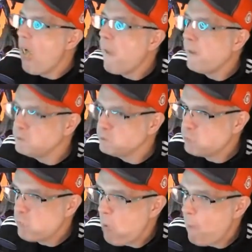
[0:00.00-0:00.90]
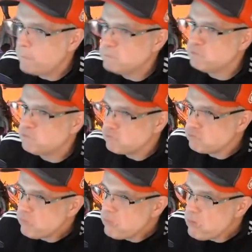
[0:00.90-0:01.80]
Mm, mm, mm.
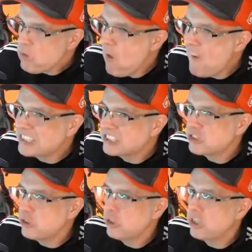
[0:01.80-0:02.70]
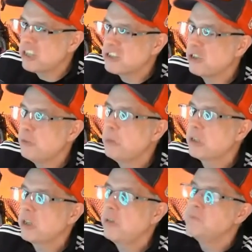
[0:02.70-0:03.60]
That's good, that's a good
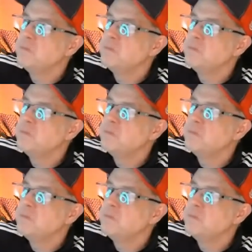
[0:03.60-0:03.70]
burger.